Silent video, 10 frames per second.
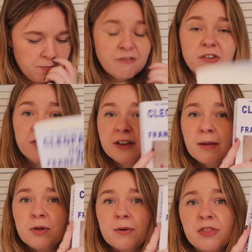and for a
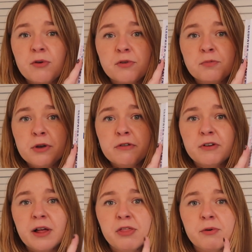debut I thought it was
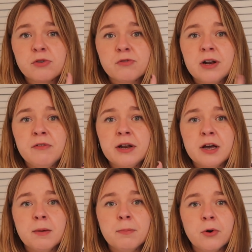beautiful. I thought it was a really, really
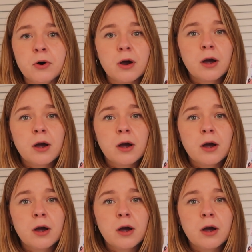good book.